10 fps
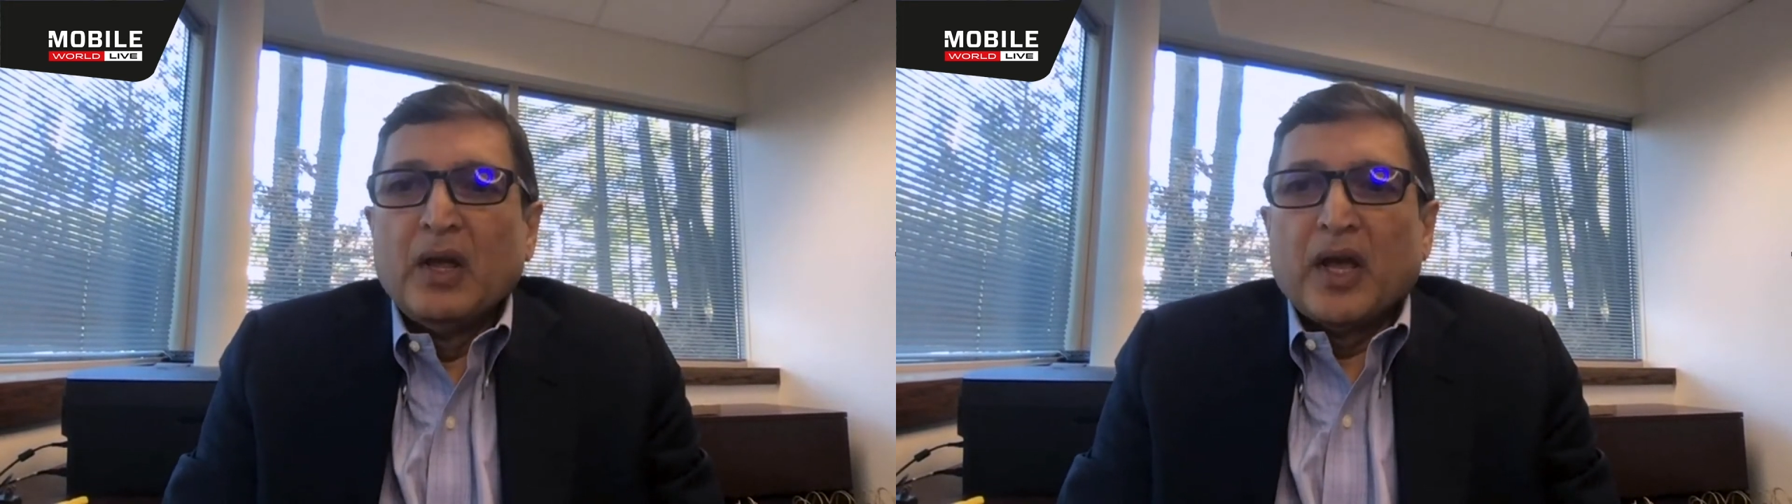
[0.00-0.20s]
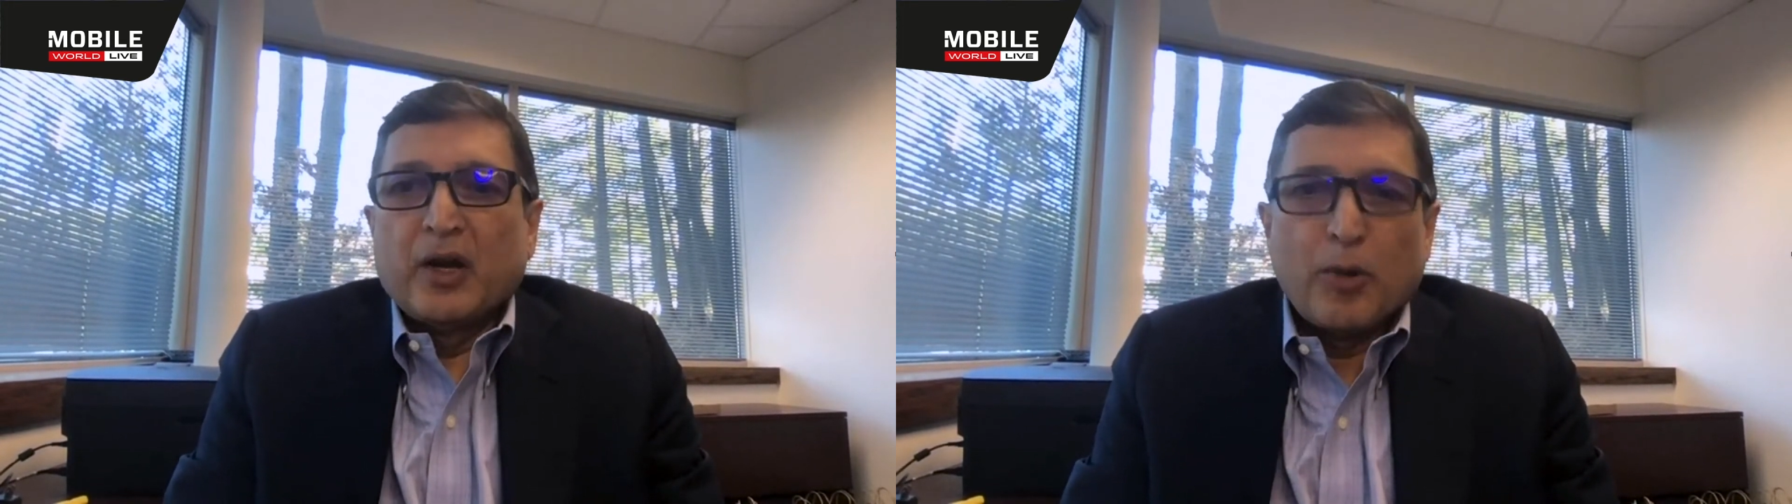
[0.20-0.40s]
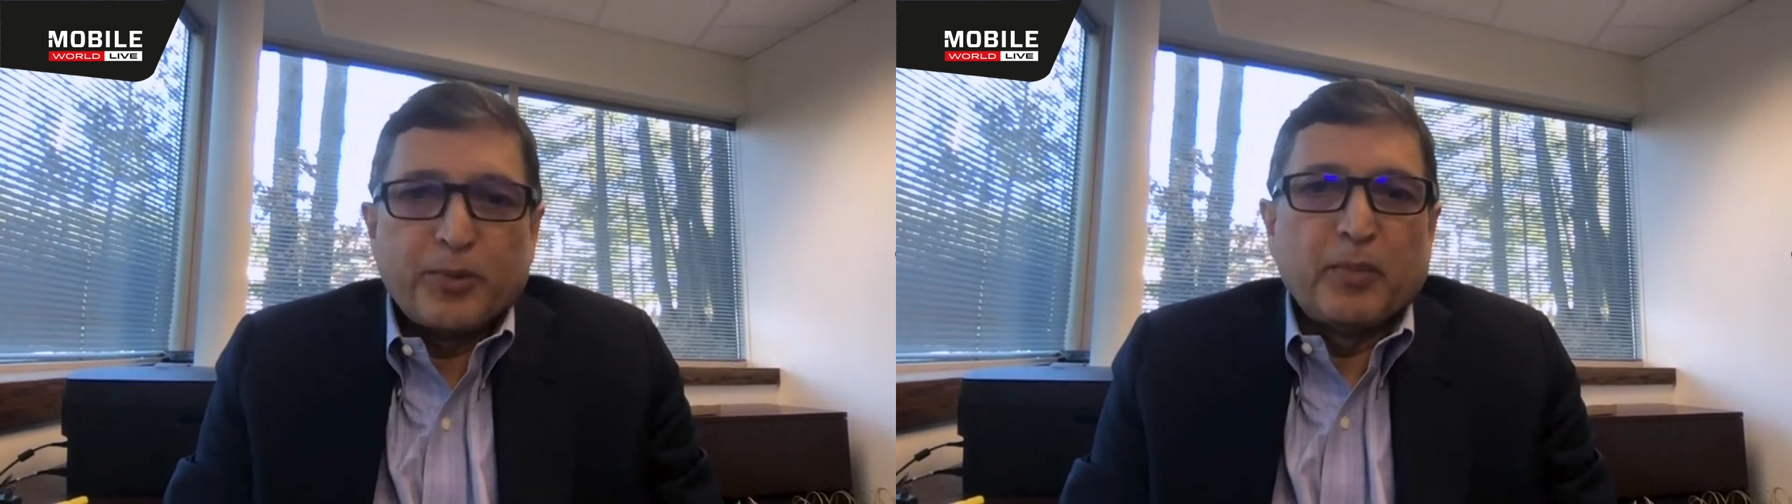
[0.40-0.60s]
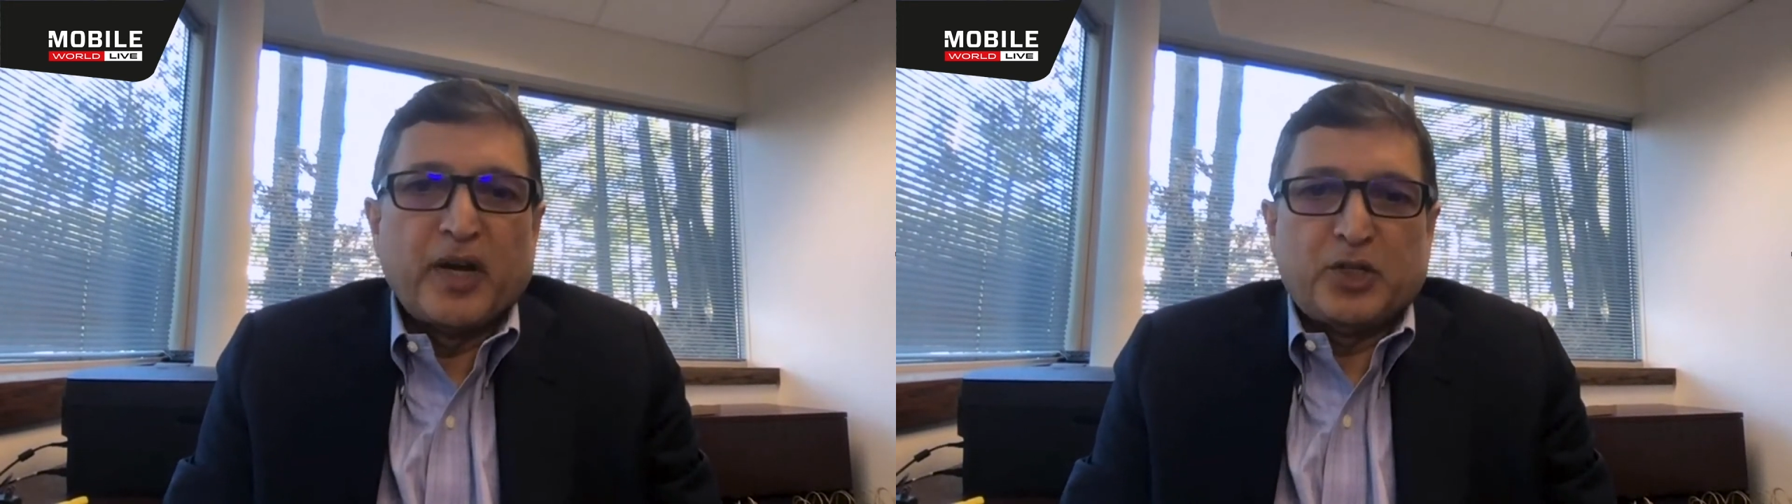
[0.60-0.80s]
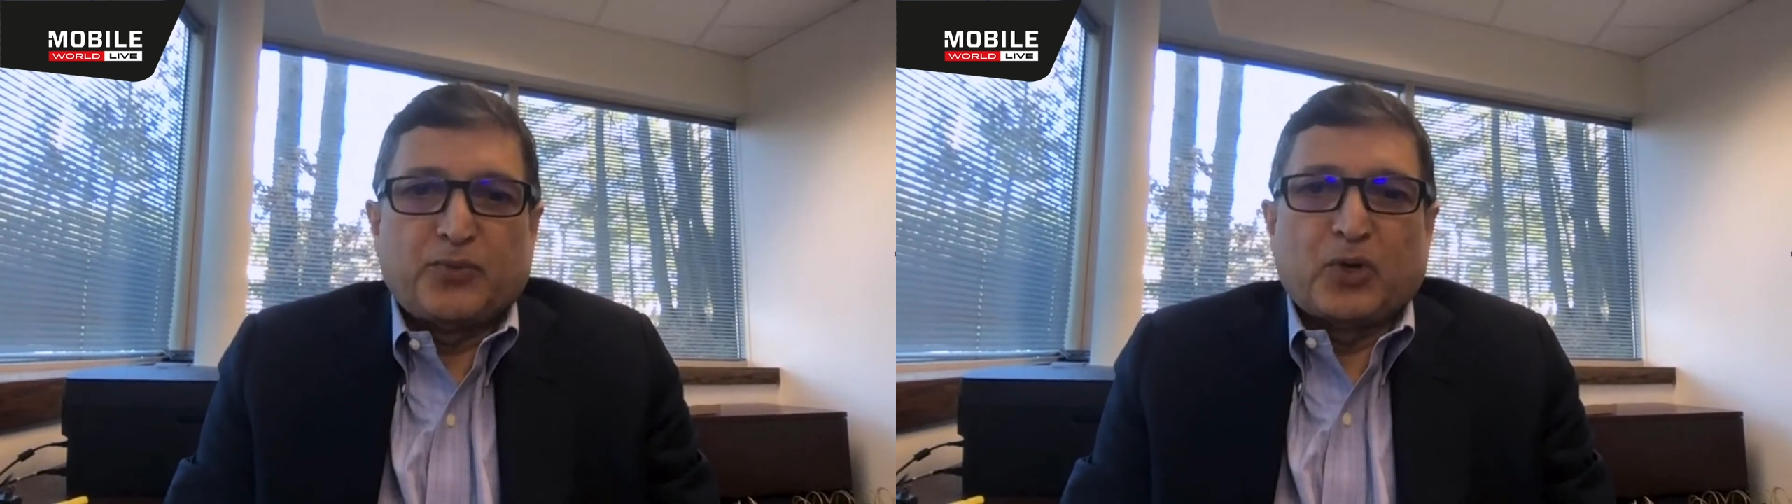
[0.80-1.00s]
and
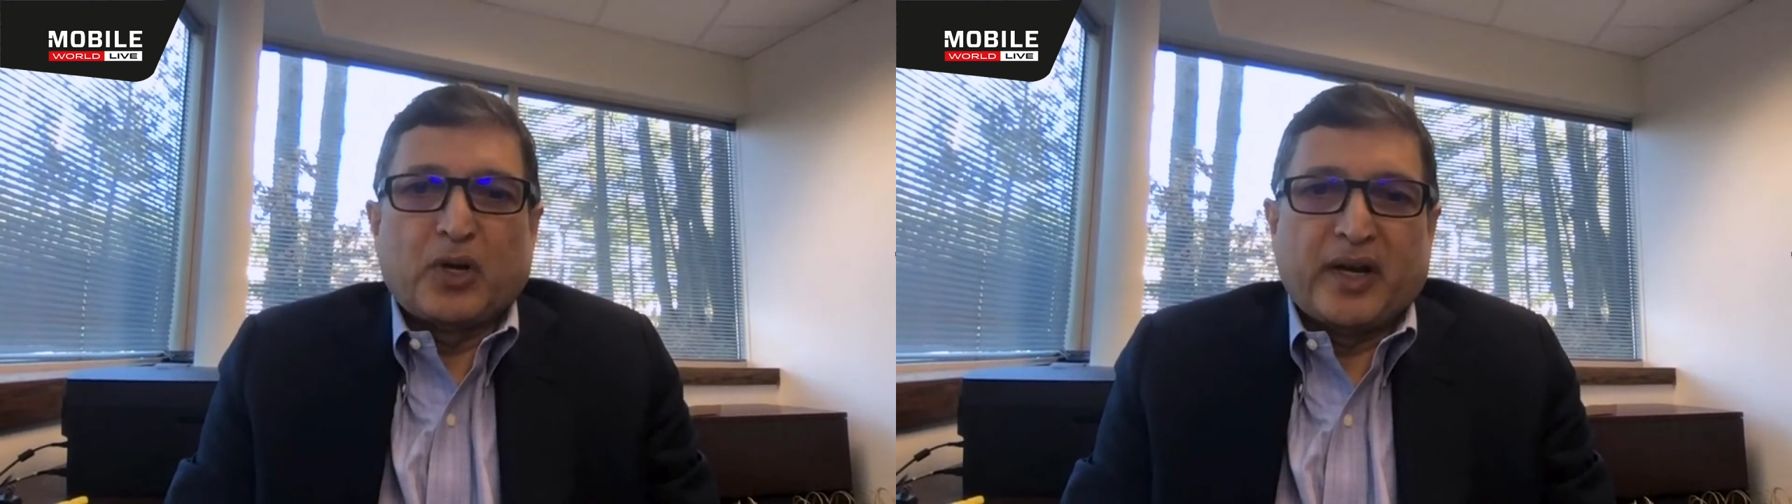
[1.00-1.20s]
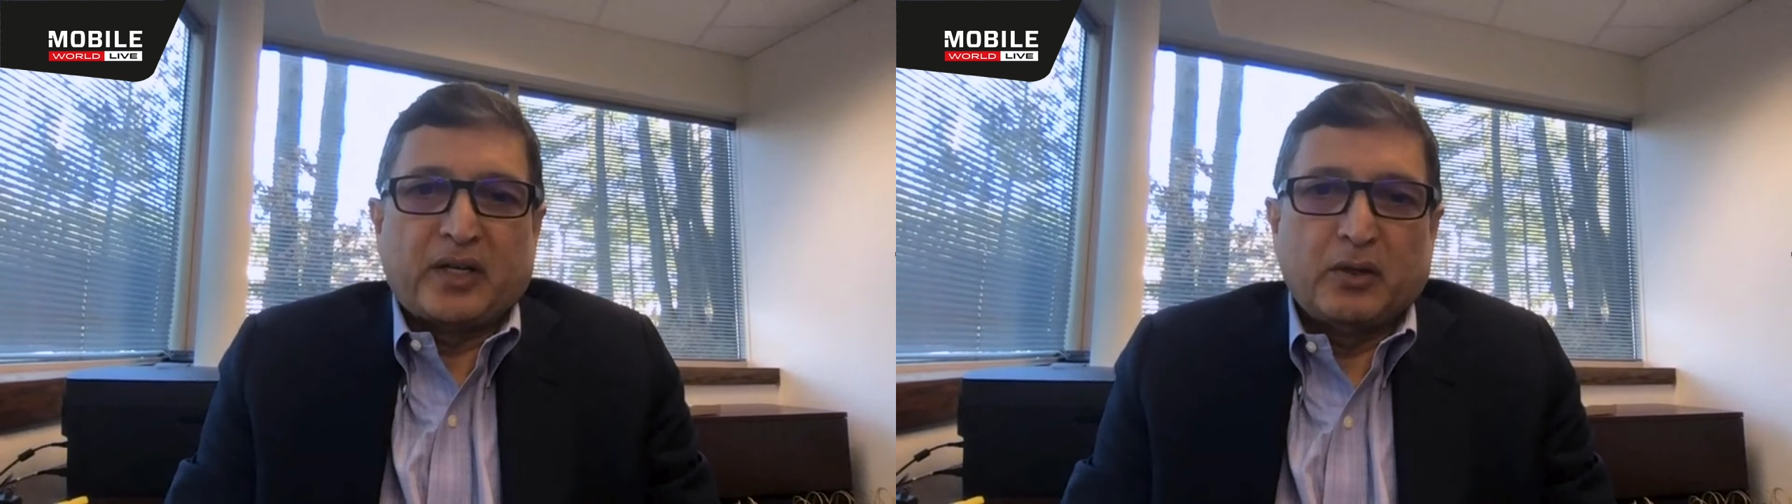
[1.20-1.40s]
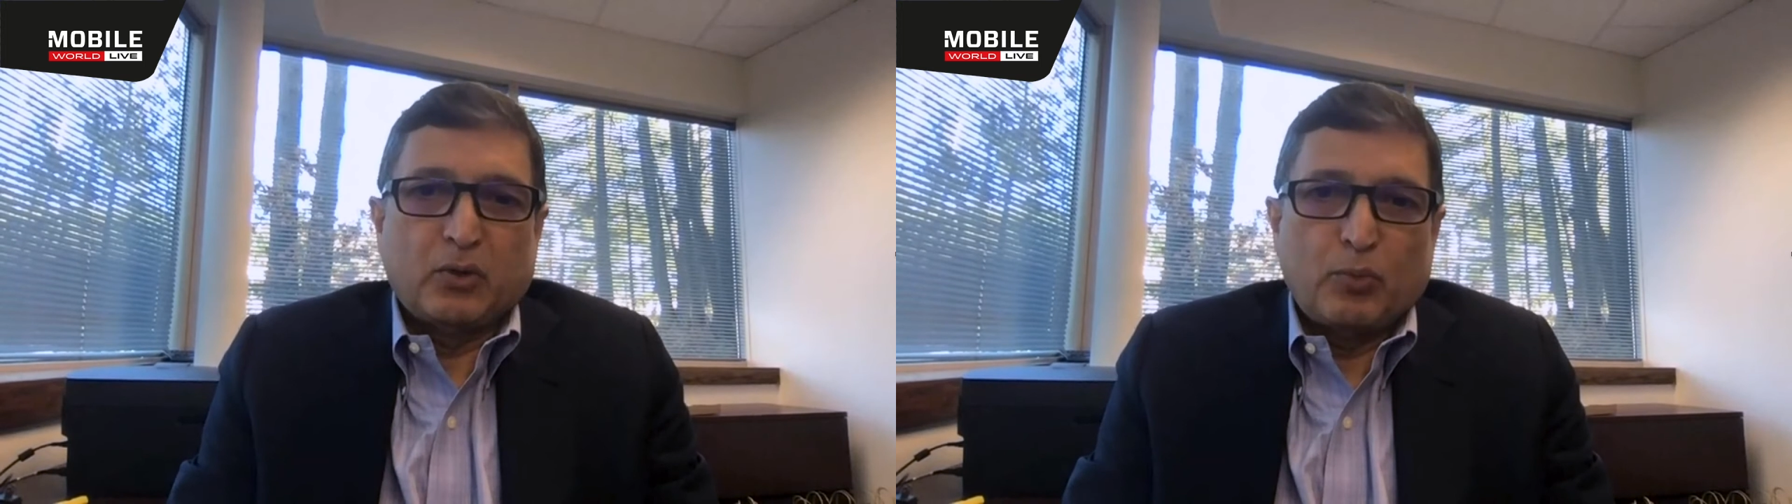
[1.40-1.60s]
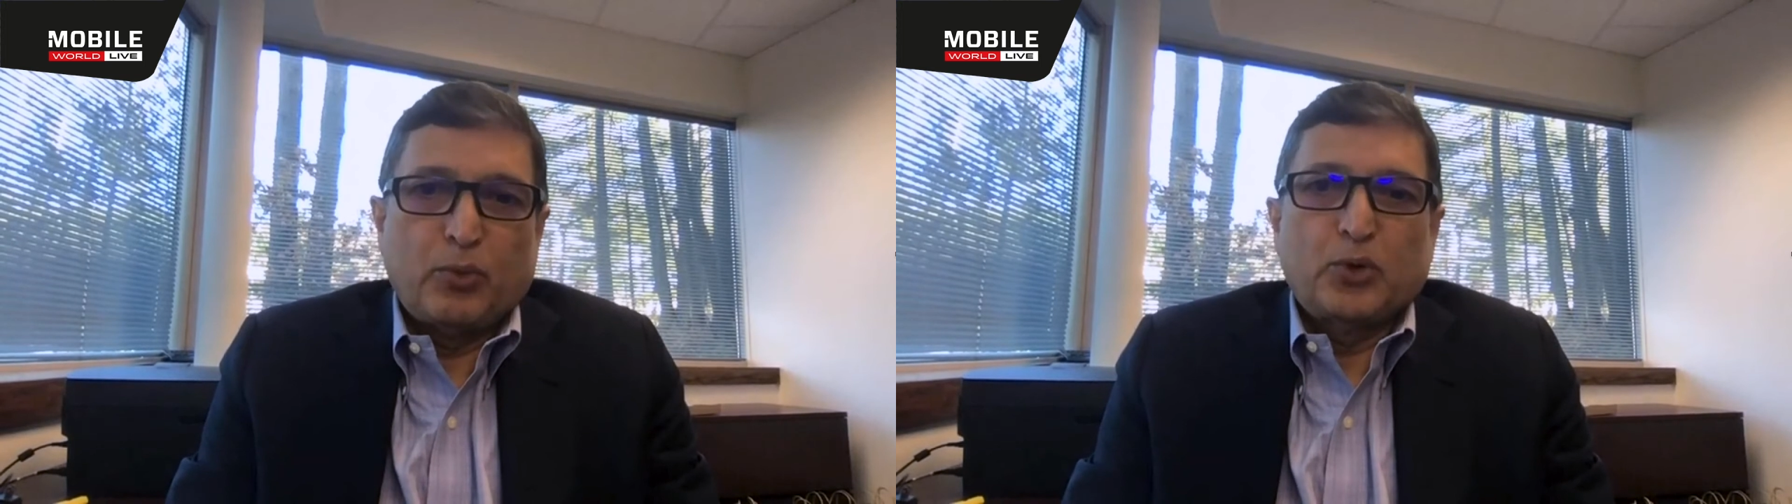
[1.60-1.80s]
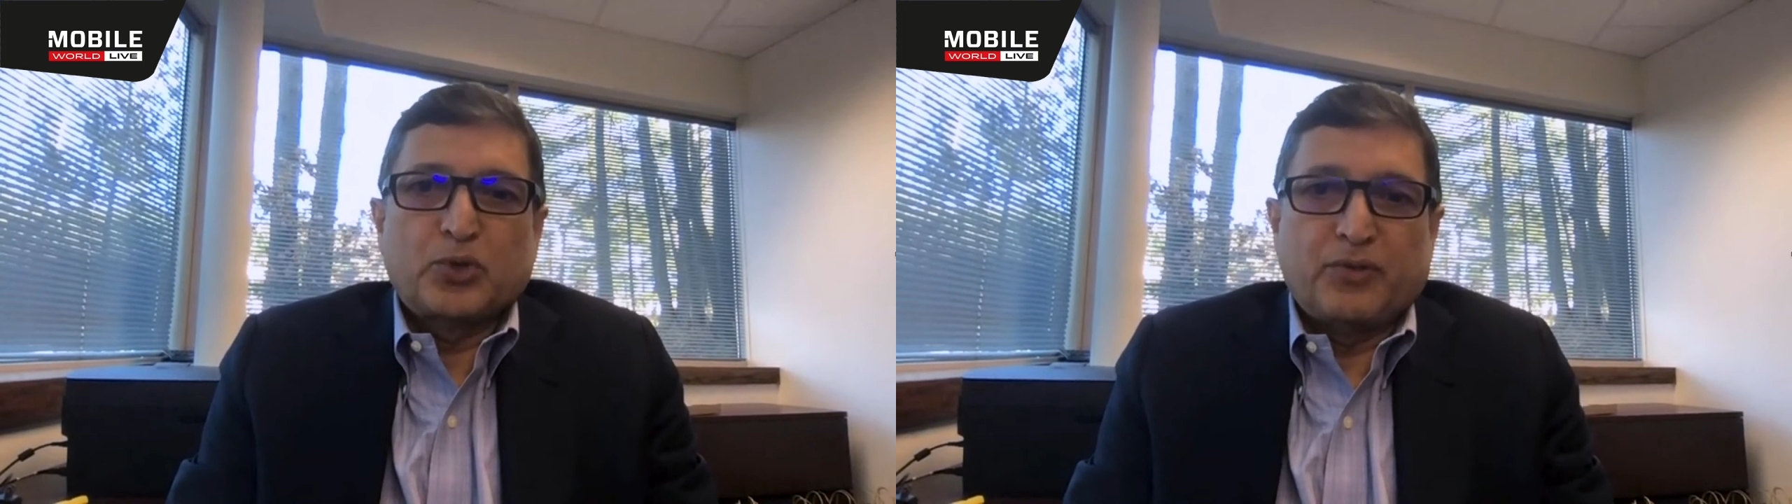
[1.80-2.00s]
optimized for connecting robots,